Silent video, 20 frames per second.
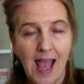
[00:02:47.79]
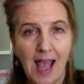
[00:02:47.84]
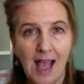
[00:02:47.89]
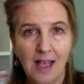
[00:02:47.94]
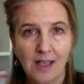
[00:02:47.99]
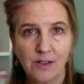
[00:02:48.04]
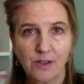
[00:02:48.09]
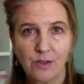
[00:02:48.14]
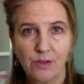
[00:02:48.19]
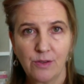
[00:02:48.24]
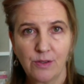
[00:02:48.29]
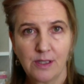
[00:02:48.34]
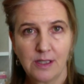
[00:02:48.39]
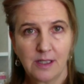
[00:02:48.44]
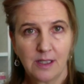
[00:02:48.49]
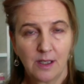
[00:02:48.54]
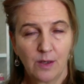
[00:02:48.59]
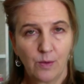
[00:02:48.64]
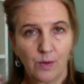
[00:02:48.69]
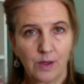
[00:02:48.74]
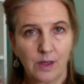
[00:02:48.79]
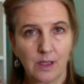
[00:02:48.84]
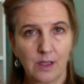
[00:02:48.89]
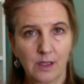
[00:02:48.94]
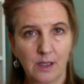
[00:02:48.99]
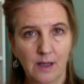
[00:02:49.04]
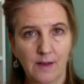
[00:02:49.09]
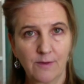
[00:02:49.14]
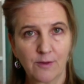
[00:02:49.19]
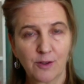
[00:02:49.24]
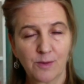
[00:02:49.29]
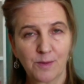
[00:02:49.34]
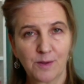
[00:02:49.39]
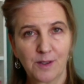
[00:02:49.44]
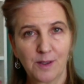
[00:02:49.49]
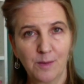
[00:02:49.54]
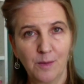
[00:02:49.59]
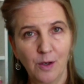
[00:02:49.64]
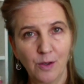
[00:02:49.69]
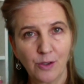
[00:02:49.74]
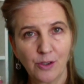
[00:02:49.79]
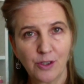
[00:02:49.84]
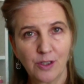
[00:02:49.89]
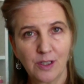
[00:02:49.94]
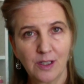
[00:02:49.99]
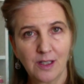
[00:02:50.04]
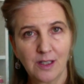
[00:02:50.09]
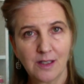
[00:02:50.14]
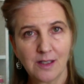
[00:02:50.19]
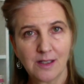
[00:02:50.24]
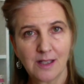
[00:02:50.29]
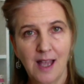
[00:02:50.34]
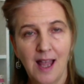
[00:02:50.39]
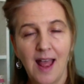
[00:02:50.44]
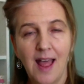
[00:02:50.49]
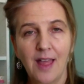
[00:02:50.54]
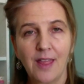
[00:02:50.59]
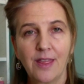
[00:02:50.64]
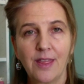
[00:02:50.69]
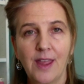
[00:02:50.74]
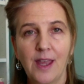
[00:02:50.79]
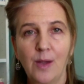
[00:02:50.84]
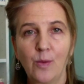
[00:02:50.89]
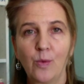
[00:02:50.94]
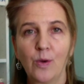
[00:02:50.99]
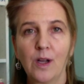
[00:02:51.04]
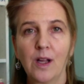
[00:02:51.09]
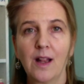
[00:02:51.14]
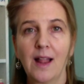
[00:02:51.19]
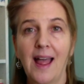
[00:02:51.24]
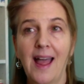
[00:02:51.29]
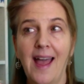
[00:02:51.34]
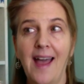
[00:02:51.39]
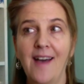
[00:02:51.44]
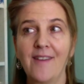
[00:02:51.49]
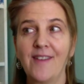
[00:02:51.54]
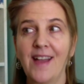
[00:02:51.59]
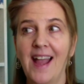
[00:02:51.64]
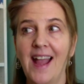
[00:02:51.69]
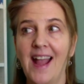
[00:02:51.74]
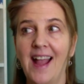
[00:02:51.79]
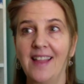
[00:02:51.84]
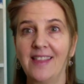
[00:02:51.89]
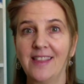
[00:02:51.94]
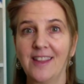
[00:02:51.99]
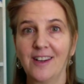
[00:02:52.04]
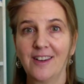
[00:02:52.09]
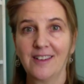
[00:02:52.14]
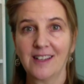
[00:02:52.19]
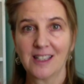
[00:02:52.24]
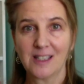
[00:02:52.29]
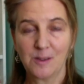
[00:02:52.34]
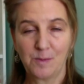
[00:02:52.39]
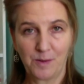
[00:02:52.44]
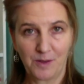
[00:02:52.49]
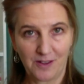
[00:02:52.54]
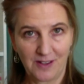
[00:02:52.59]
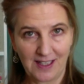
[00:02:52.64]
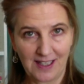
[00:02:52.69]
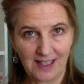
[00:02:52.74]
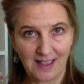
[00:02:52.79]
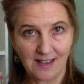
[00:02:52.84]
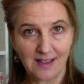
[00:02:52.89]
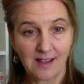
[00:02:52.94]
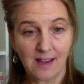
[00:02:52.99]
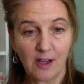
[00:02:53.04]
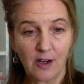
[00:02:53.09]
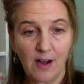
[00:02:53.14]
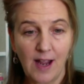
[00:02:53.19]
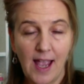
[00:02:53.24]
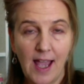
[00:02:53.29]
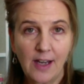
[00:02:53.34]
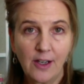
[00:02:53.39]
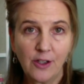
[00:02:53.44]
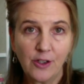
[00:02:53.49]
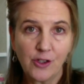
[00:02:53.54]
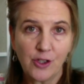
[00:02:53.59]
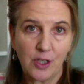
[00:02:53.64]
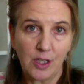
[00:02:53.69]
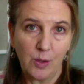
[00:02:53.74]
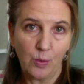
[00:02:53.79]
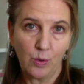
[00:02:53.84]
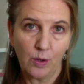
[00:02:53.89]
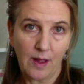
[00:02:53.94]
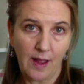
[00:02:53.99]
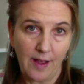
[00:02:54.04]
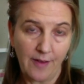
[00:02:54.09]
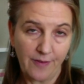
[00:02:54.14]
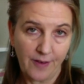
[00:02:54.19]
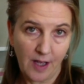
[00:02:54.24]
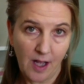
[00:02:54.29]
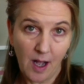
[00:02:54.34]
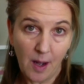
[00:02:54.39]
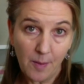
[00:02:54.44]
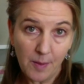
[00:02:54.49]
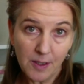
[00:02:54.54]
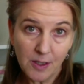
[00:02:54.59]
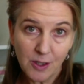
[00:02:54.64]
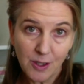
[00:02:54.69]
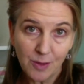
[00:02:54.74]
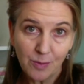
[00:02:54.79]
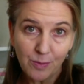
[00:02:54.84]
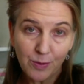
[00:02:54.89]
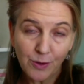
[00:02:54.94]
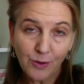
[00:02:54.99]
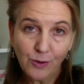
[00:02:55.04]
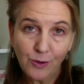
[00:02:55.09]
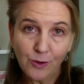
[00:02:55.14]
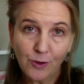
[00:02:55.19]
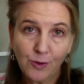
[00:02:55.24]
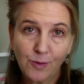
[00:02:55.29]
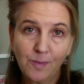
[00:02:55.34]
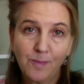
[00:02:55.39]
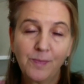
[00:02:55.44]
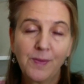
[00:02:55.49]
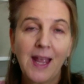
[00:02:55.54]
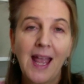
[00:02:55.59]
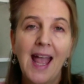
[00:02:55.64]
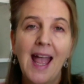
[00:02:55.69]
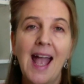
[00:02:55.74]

As you sit with uncomfortable emotions, they will have had their experience, their energy will have come into bloom,